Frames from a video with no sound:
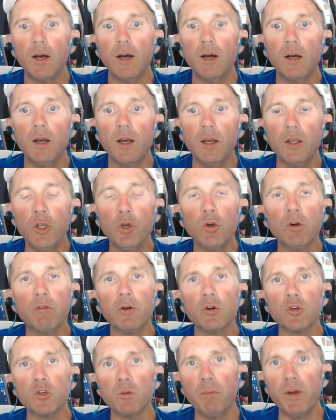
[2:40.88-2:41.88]

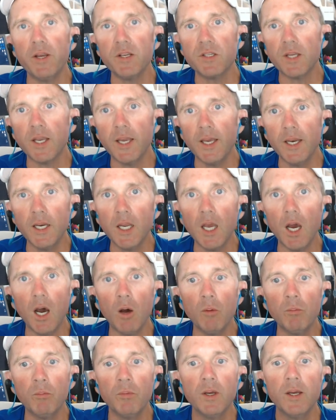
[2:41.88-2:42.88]
Universal basic
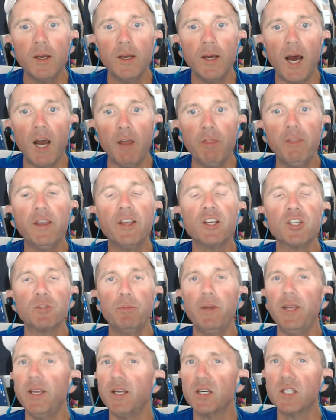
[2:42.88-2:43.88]
income, I think, is
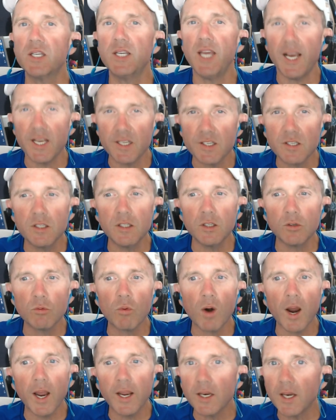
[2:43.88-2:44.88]
being tested
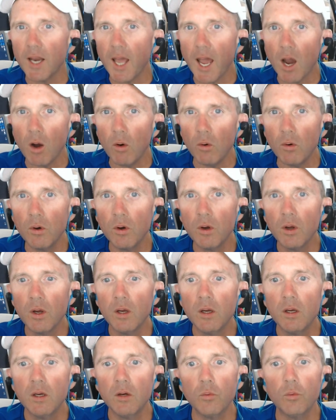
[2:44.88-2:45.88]
right now
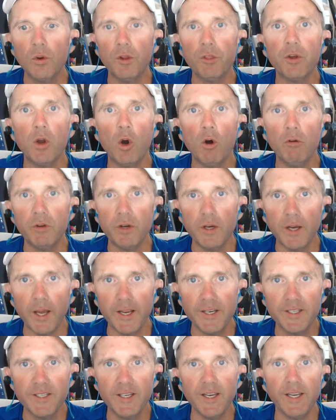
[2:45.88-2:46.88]
with
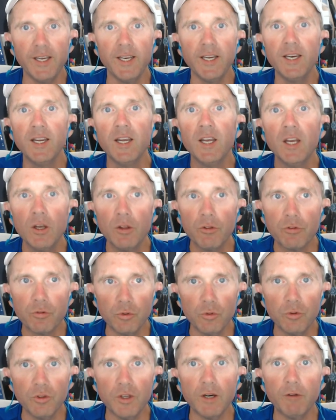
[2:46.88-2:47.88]
COVID-19
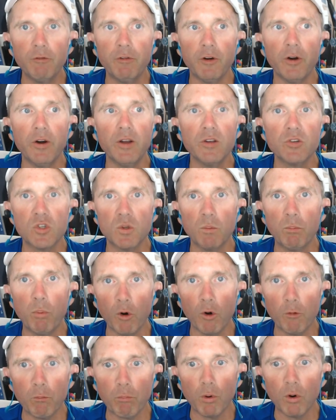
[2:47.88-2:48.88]
through the various
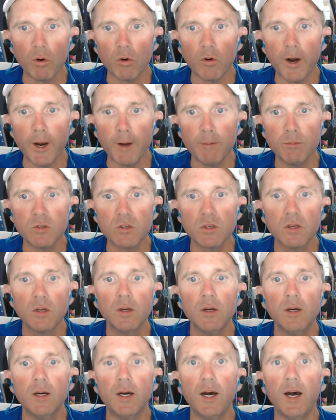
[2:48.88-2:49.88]
support programs.
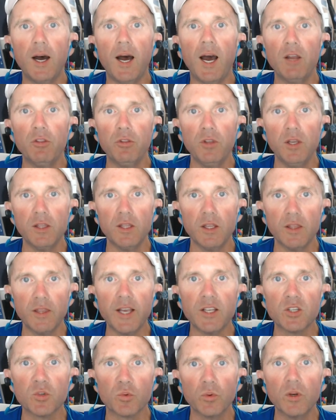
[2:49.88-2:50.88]
I think that
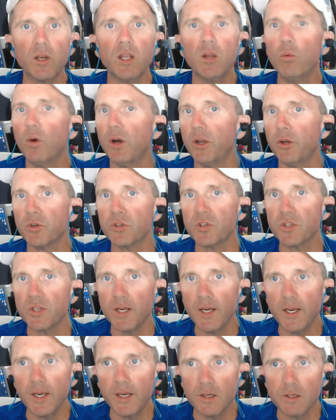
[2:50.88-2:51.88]
that's really what you're
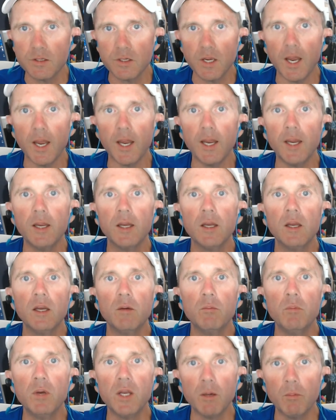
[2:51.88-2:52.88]
seeing is a
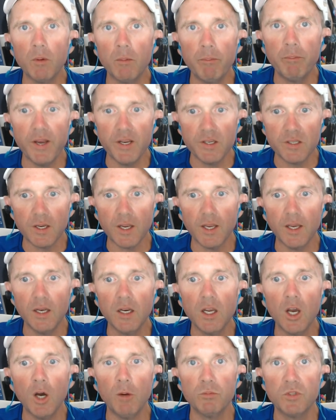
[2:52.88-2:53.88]
minimum basic
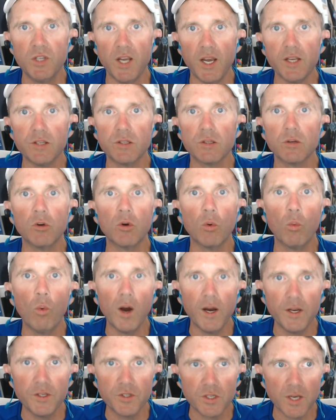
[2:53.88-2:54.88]
income test on a
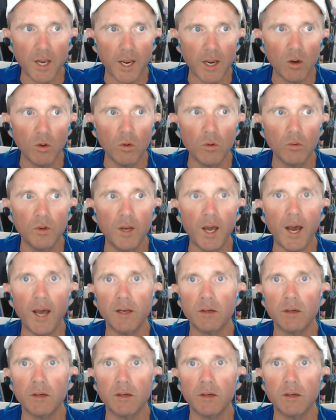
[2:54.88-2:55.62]
wide scale, not